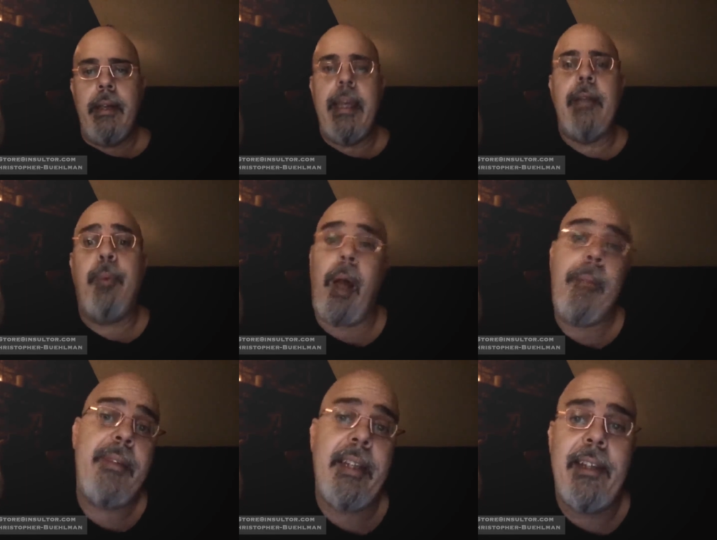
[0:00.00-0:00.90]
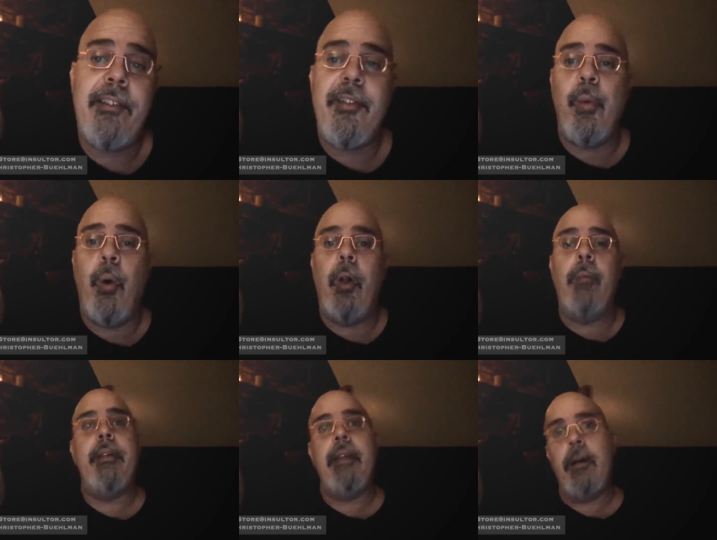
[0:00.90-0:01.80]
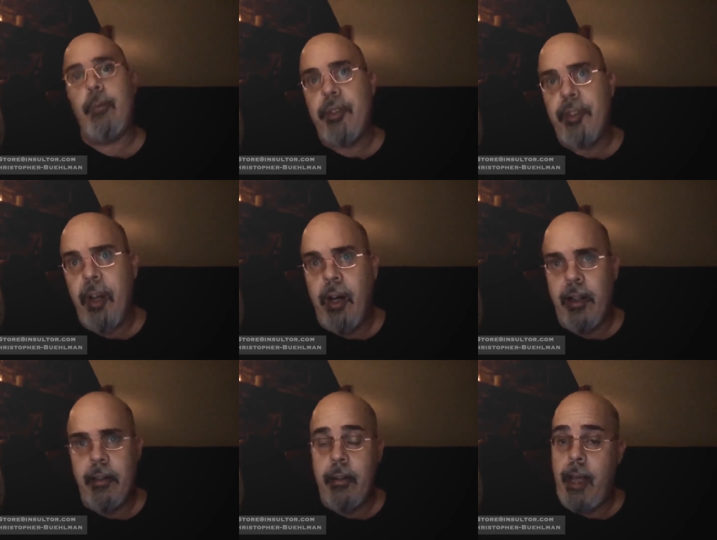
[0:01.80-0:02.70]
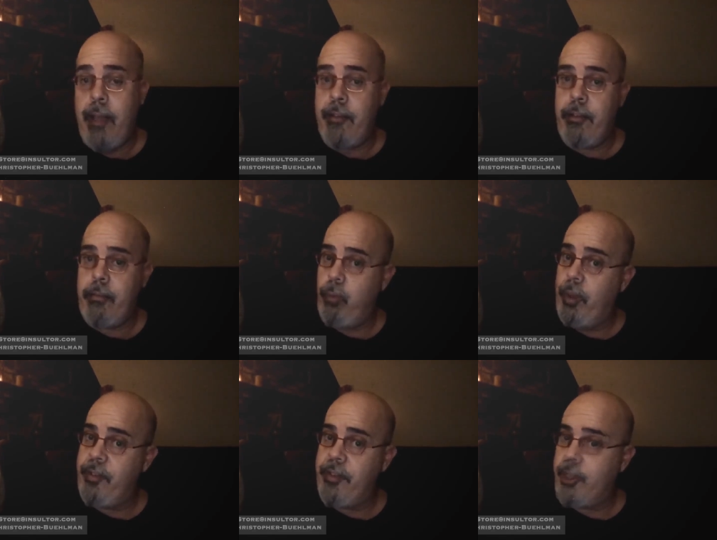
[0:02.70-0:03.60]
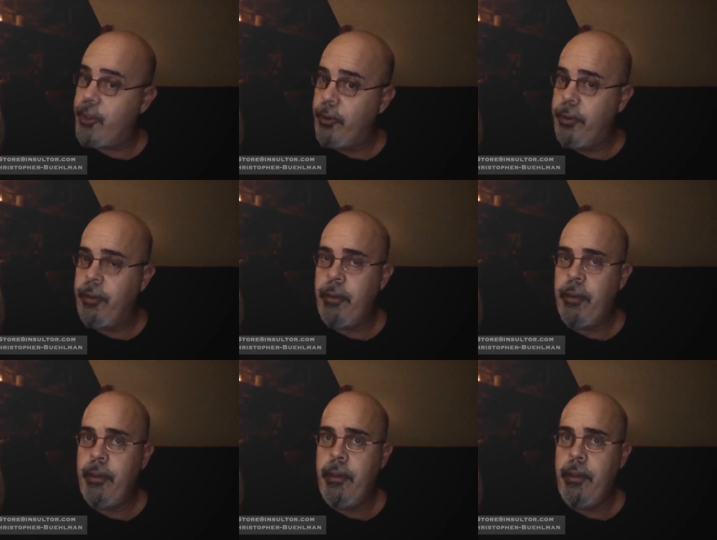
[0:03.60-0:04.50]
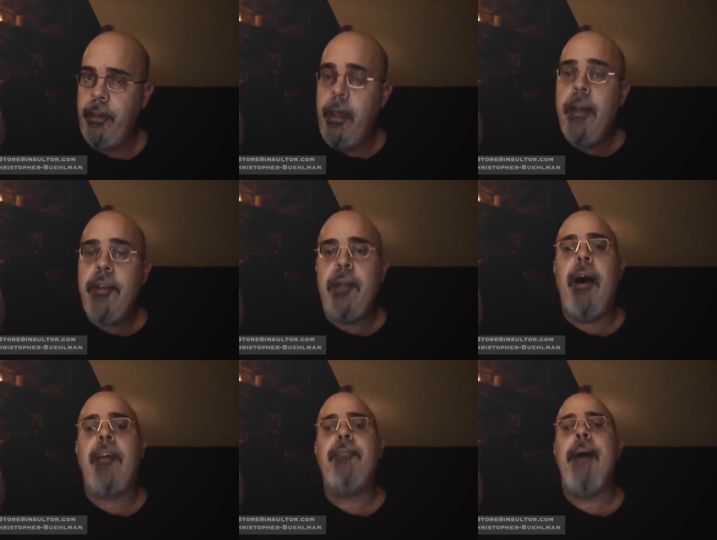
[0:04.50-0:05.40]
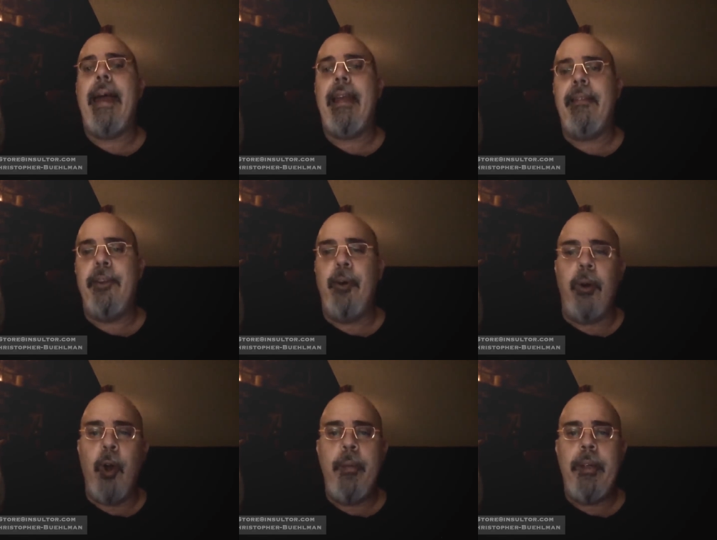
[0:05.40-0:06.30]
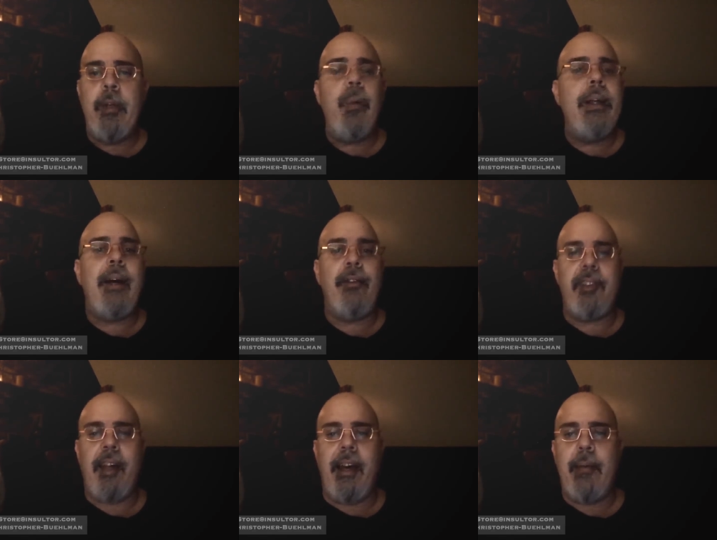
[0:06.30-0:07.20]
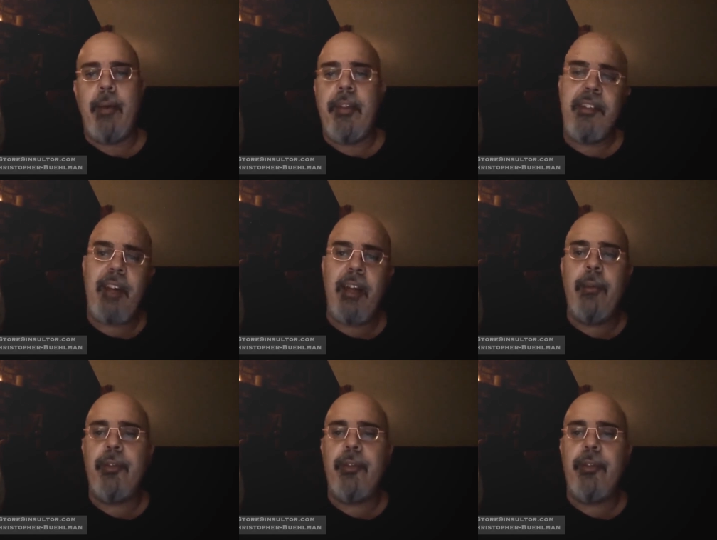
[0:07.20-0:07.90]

He had propped it against the wall, but now it was gone, as was the girl. Tomas banged the door open and went outside, where the sun